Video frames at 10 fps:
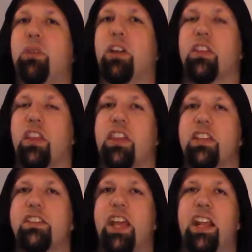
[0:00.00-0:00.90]
bigger than
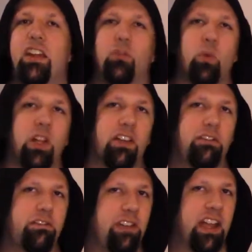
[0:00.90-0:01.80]
this and it will
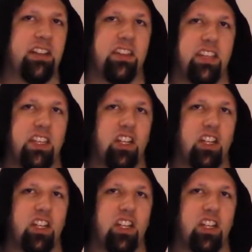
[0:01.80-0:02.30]
affect the